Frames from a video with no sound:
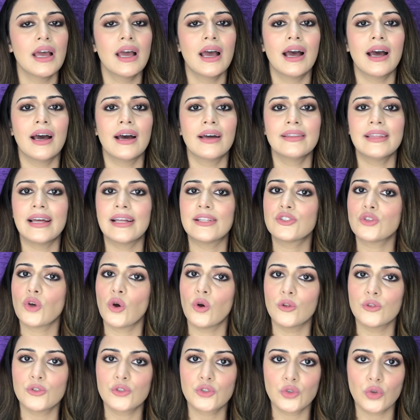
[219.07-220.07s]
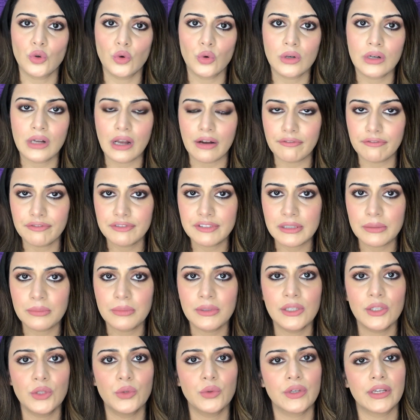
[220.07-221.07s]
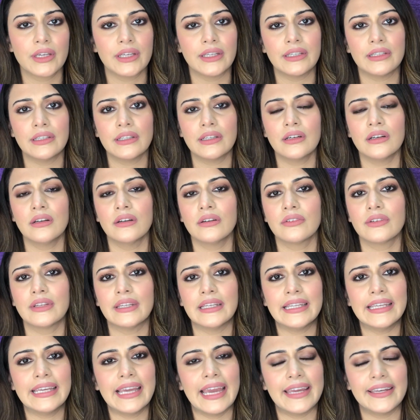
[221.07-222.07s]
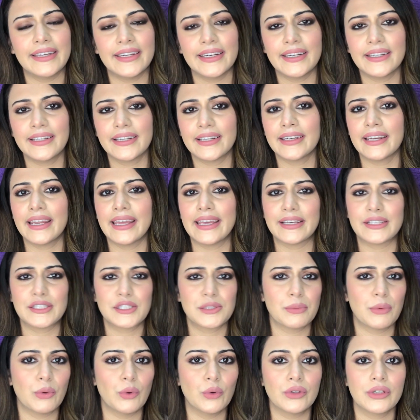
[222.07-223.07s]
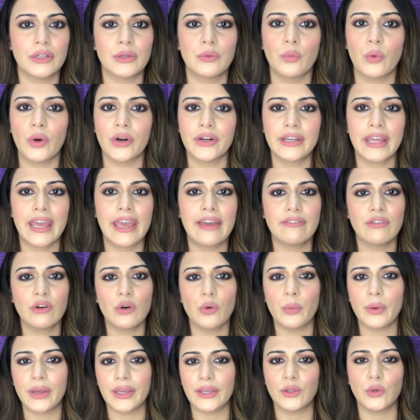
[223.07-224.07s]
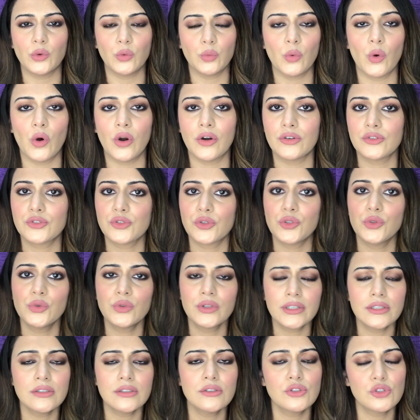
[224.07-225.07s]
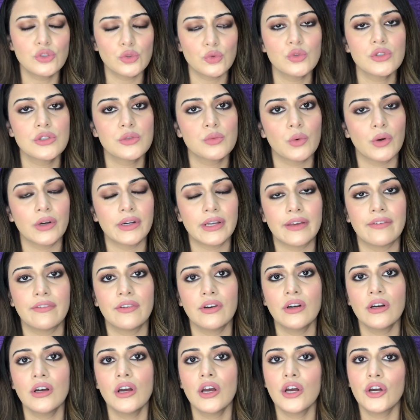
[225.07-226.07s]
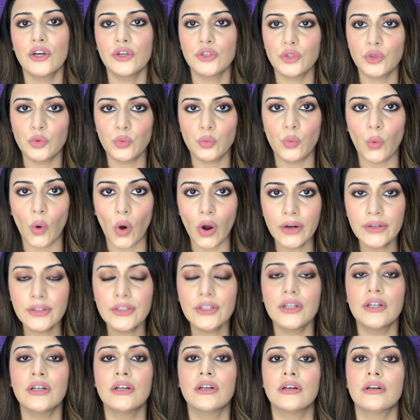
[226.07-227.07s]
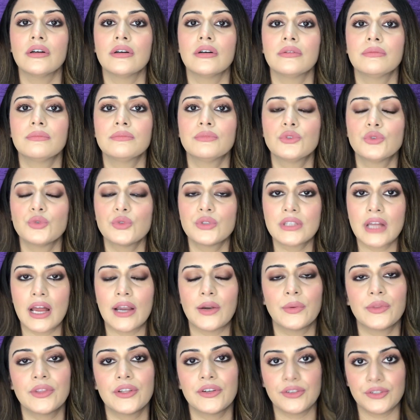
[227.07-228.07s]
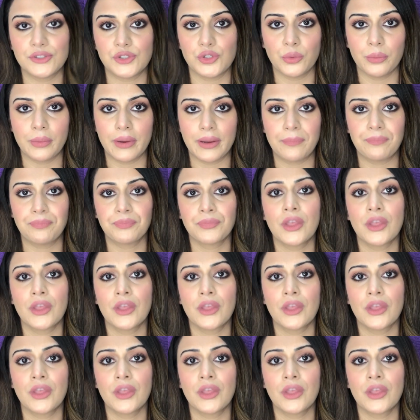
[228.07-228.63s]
That's also comfortable. You can really edit and export in whatever way you want. So you can choose whatever you want to start with the resume.